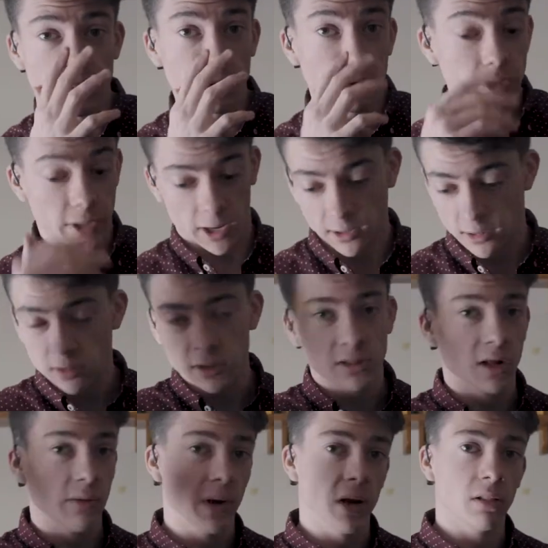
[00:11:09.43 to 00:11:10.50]
So yes, it's
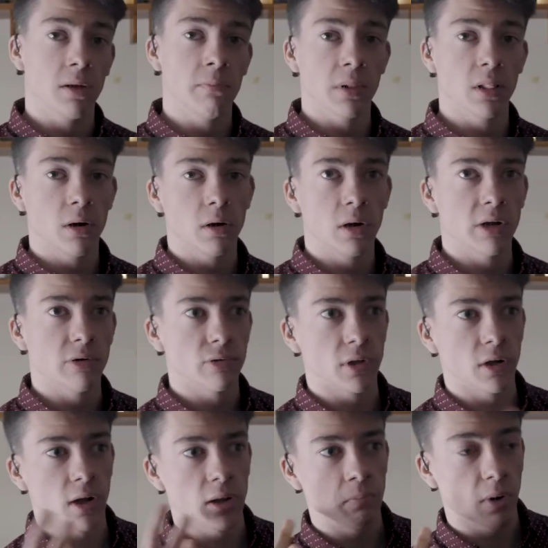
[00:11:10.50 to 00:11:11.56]
gonna be link below. It was
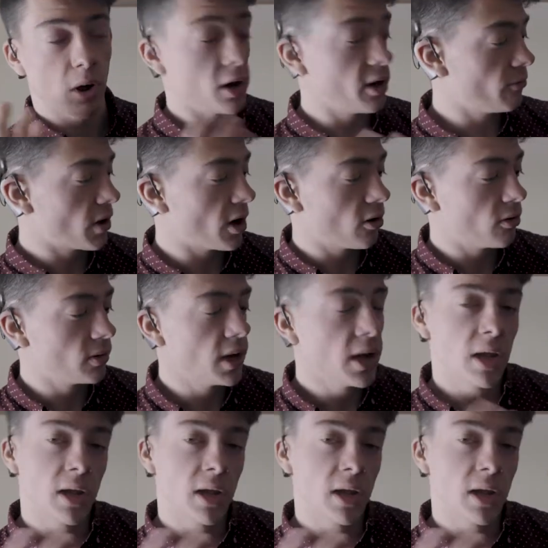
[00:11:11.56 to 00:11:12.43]
that I bought it around